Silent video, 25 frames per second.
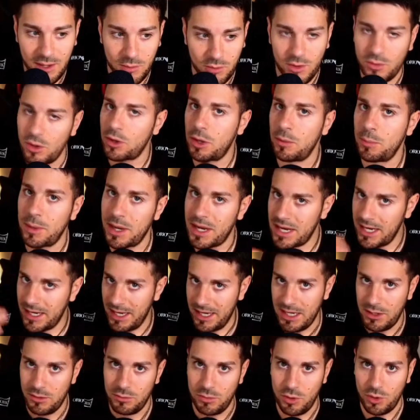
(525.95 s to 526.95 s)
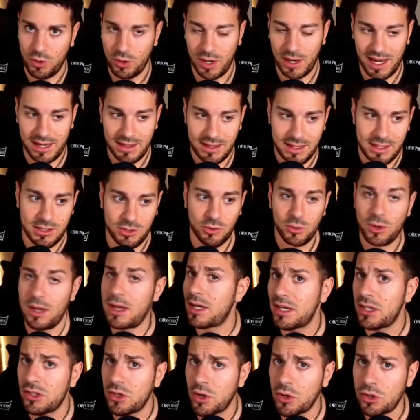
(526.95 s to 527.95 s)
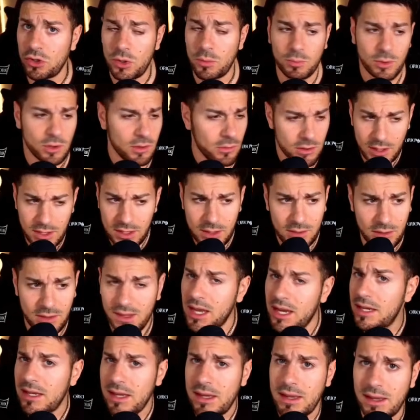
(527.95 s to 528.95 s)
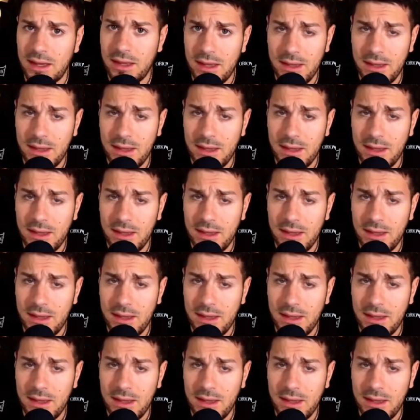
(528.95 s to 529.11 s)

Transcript: We want to play e4, and this one is also perfectly fine.